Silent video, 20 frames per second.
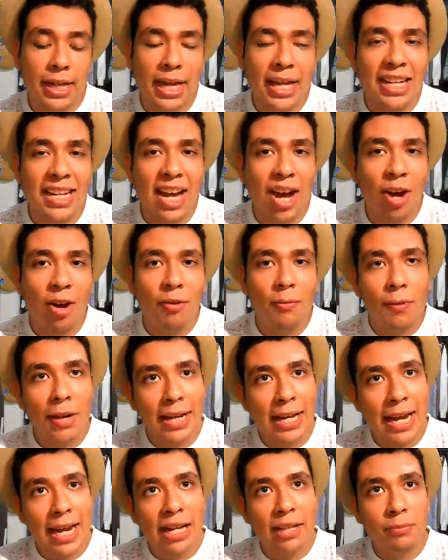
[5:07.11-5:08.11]
And now
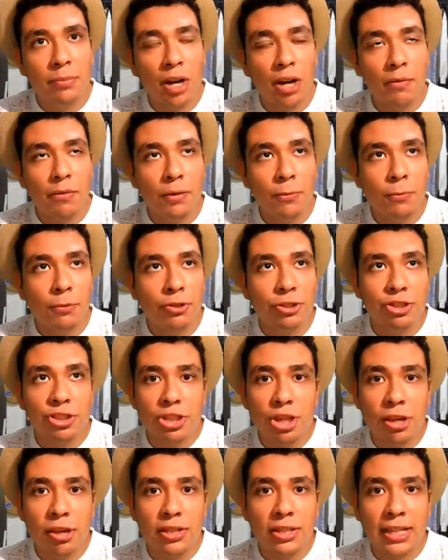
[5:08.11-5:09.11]
Renee and Marvin were
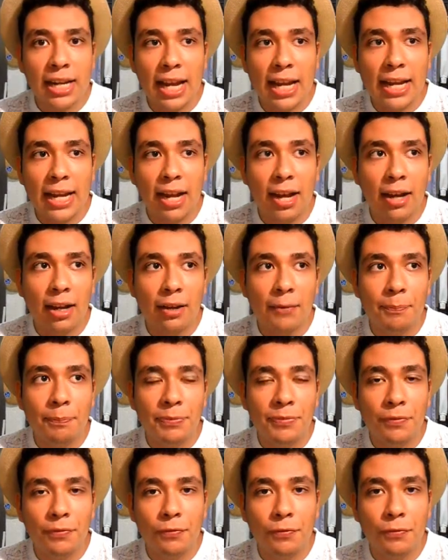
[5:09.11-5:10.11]
just like
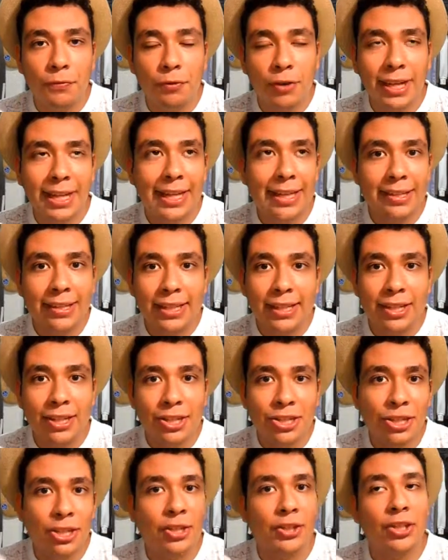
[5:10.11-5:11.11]
killing
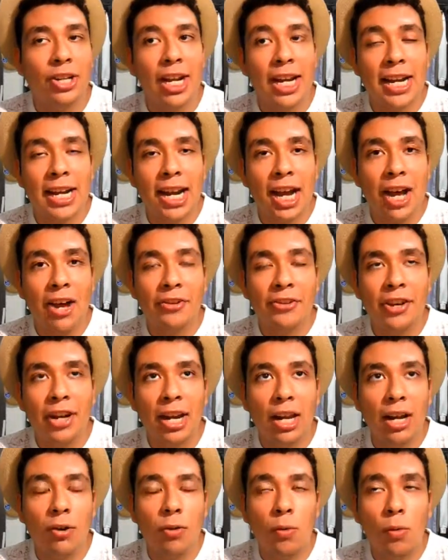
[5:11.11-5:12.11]
each other, and now they're
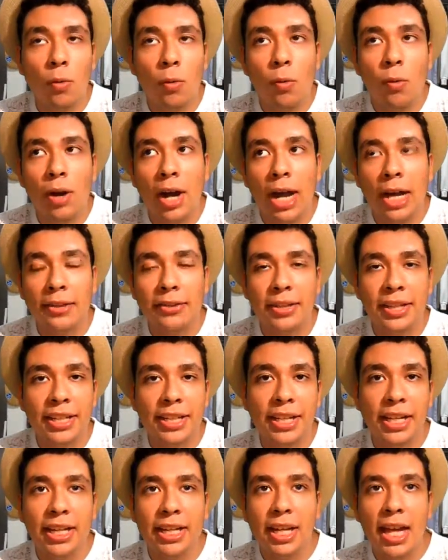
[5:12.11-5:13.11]
like, oh, I think
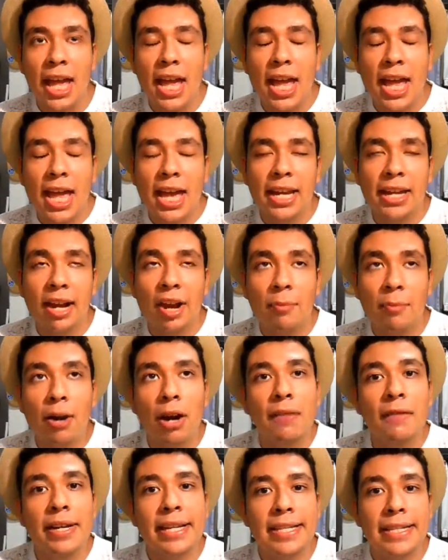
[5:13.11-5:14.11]
he, and now
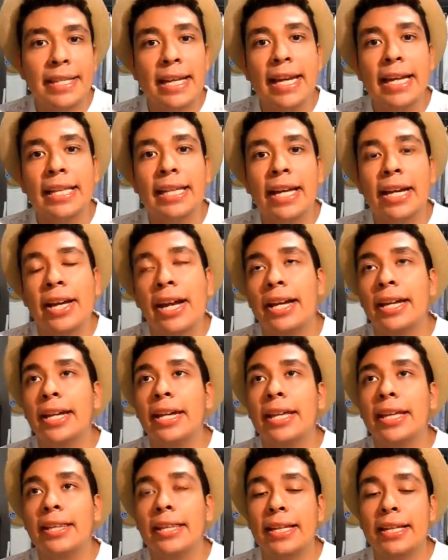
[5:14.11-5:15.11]
Marvin is saying that
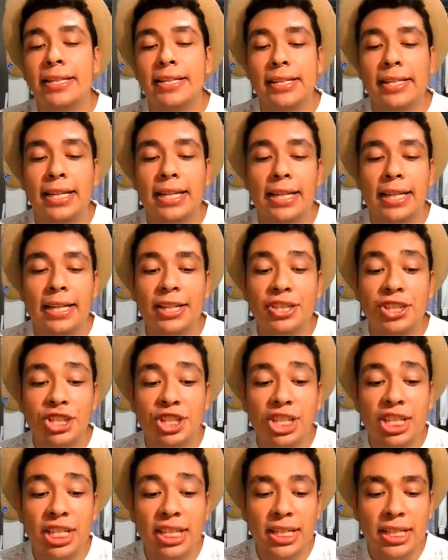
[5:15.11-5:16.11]
he thinks
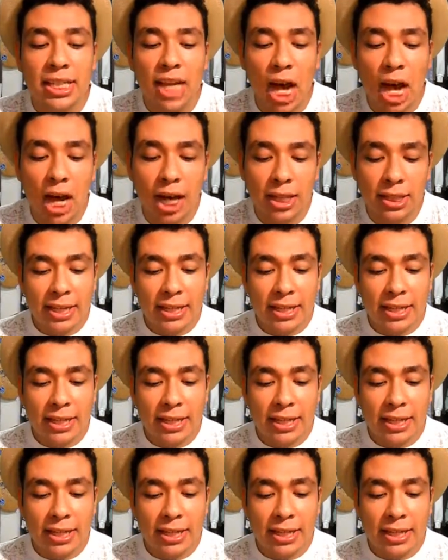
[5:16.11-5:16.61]
she is hot.